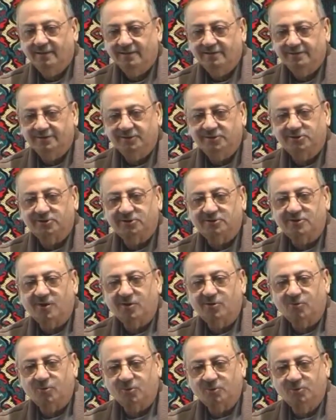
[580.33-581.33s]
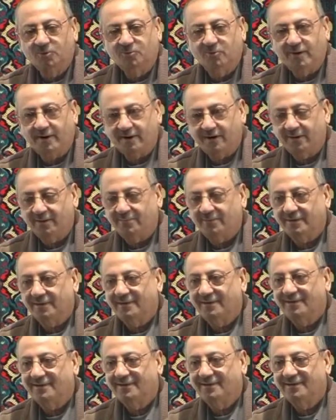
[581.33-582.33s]
This is not Urdu word, brother.
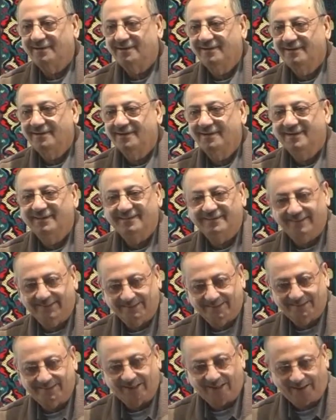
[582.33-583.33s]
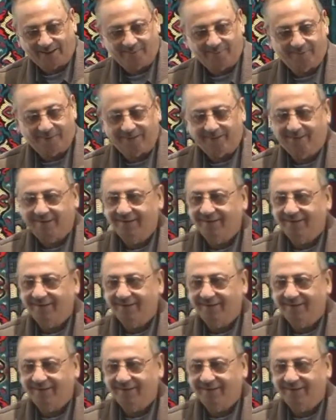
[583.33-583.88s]
This is Arabic.